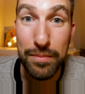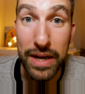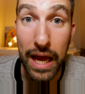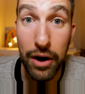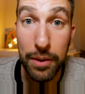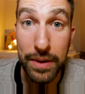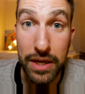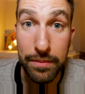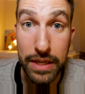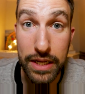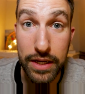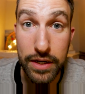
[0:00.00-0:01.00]
But now I'm a
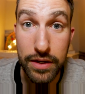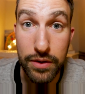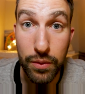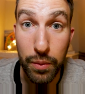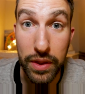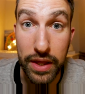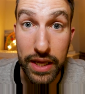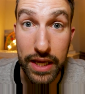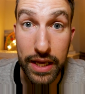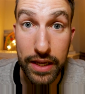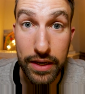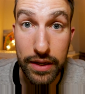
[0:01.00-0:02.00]
comedian with a
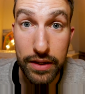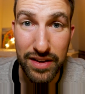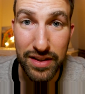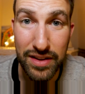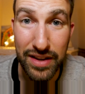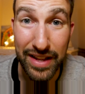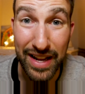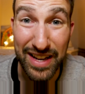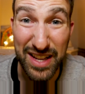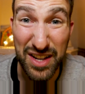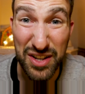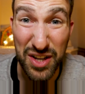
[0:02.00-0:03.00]
kid and I
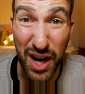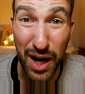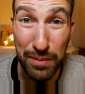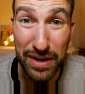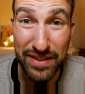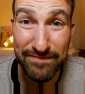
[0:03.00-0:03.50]
need a job.